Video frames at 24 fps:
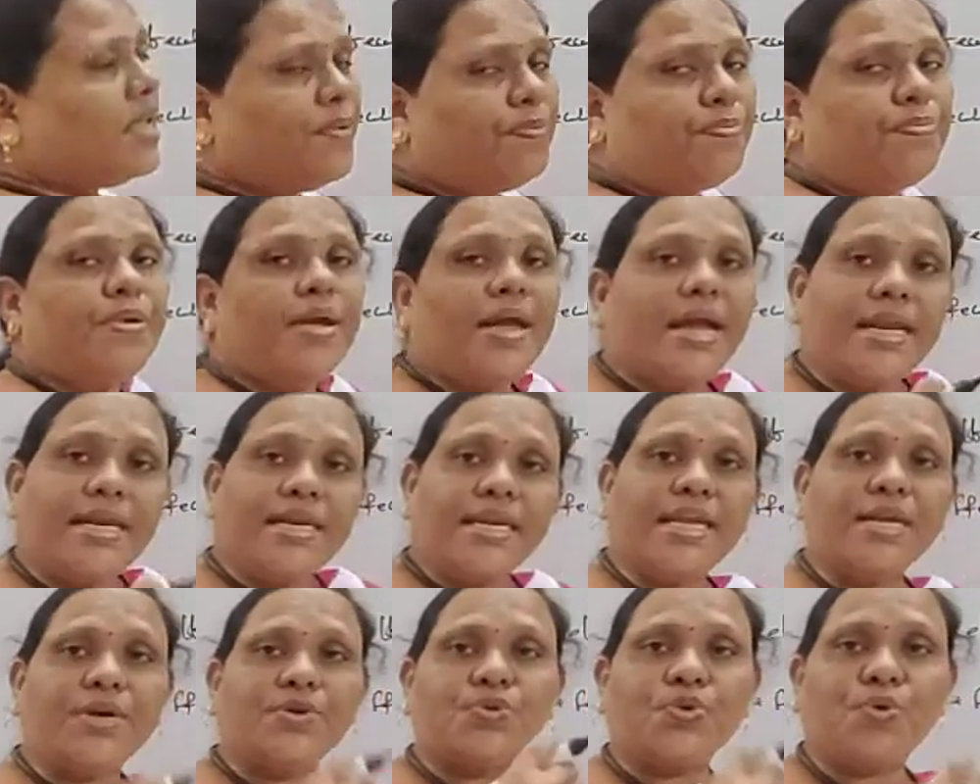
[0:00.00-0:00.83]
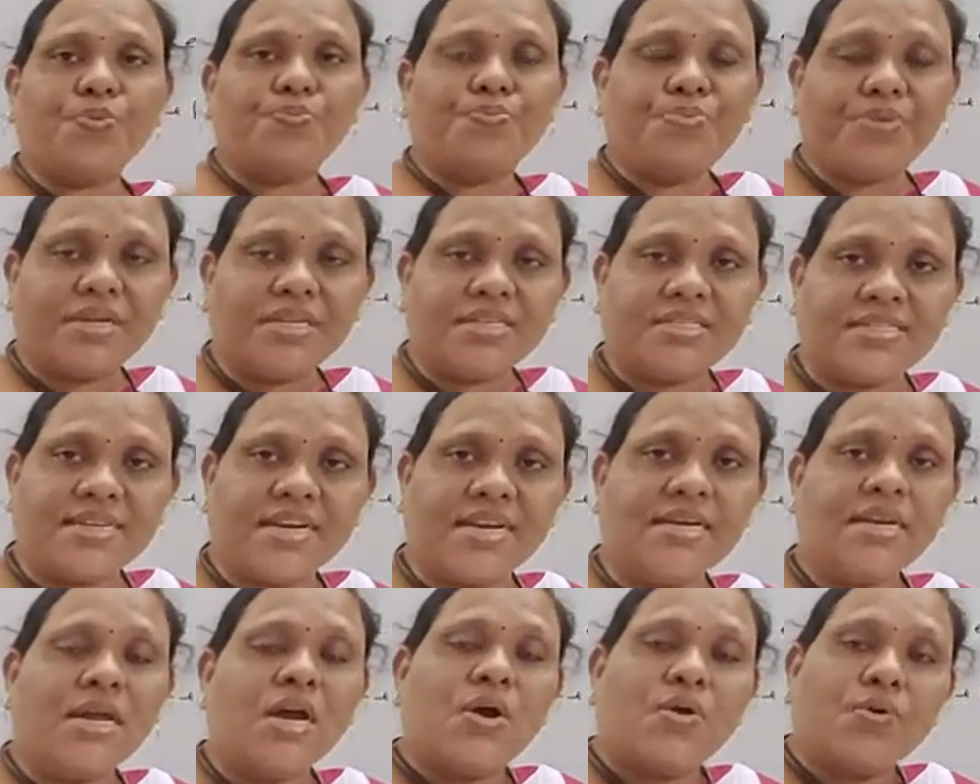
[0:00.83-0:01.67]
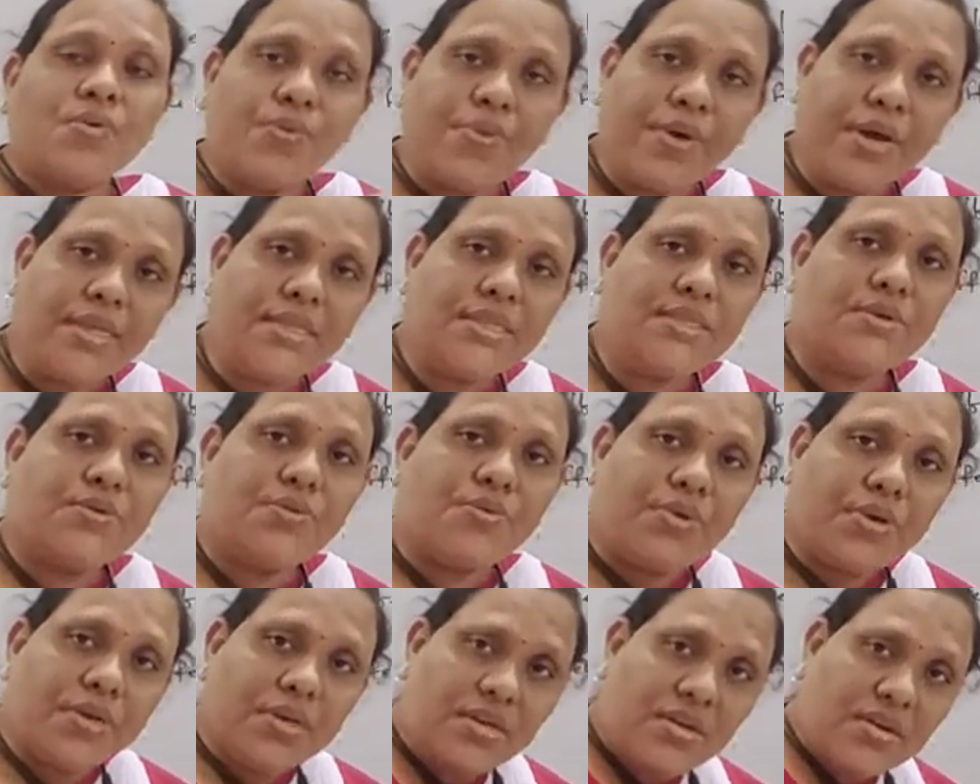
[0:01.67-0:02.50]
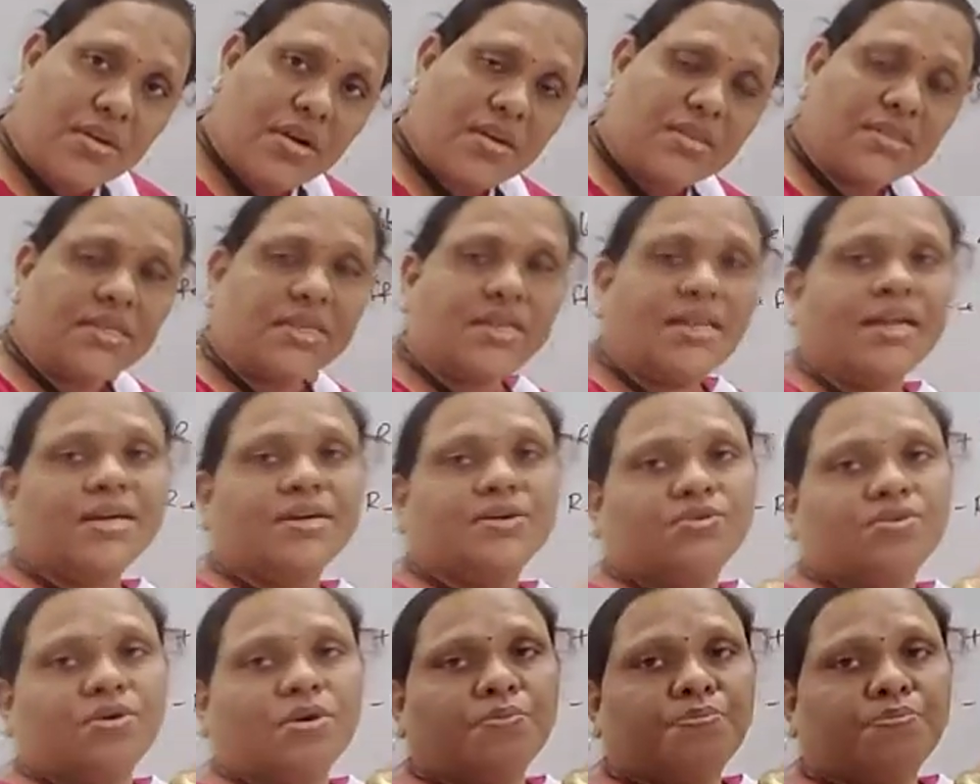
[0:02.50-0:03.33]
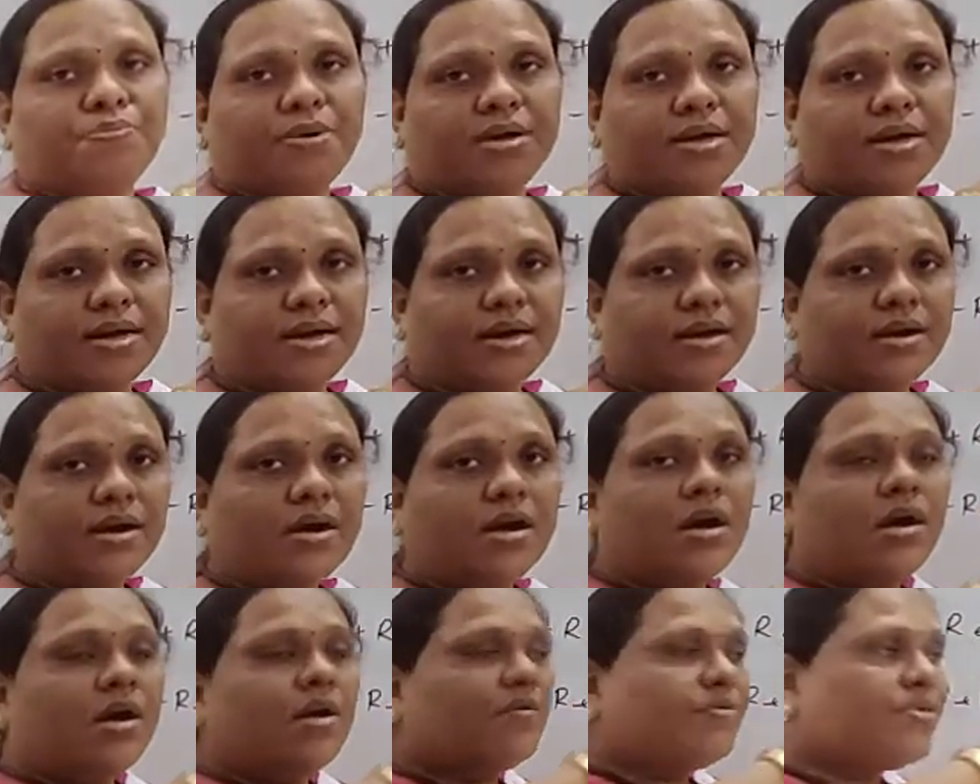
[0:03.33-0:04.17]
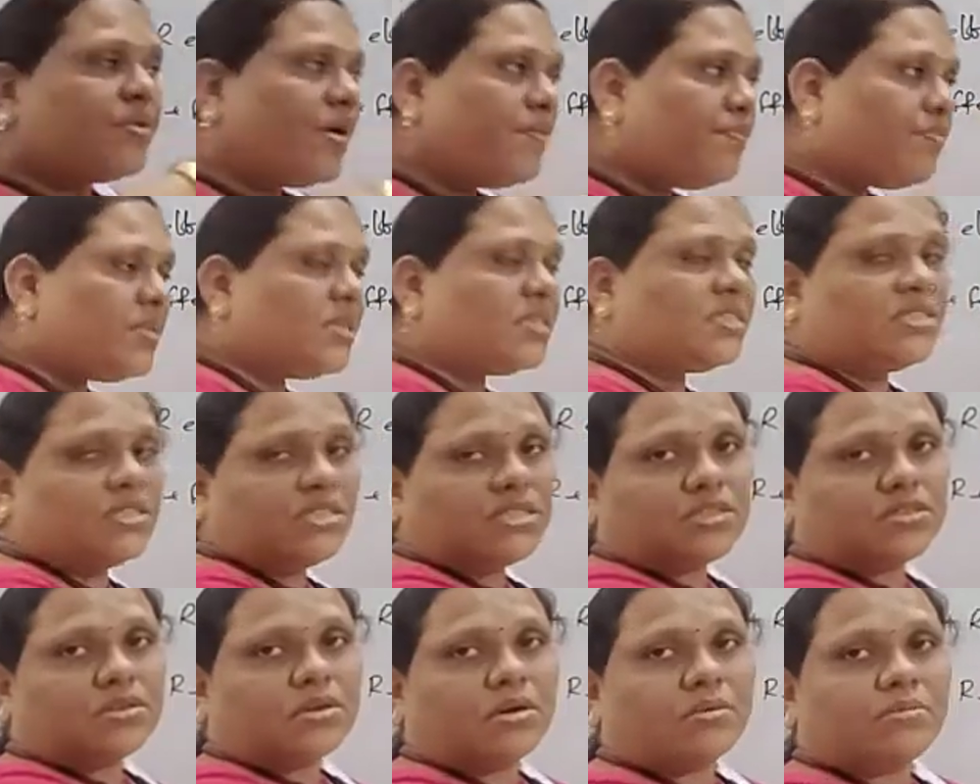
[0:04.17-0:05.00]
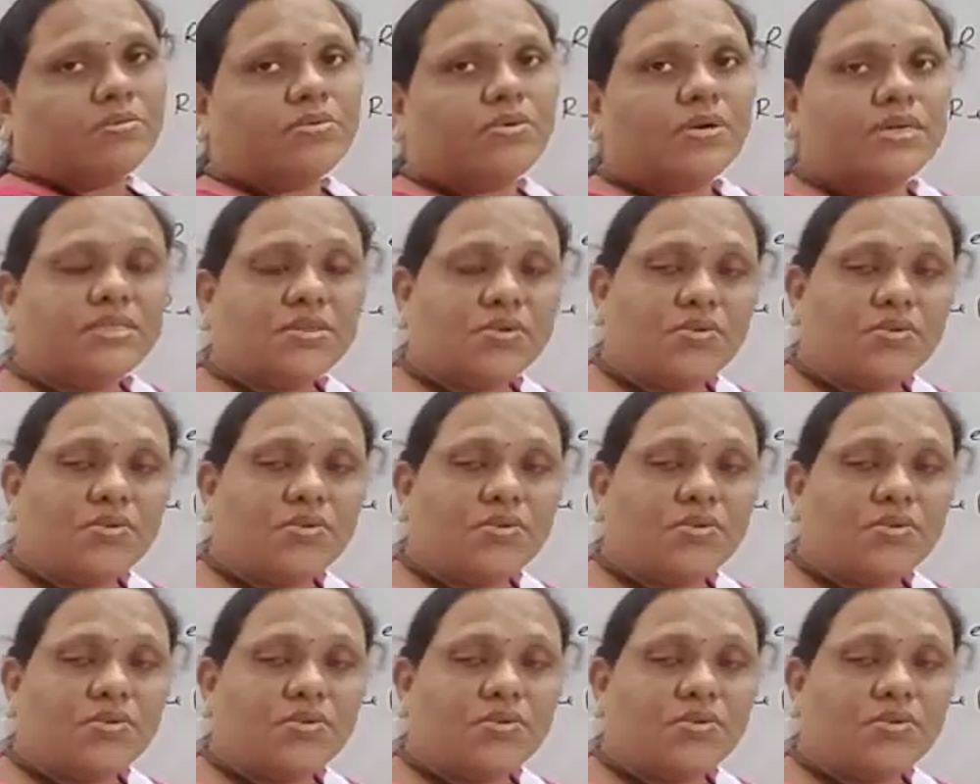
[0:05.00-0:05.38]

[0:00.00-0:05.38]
if any group present which withdraws electron pair from the system,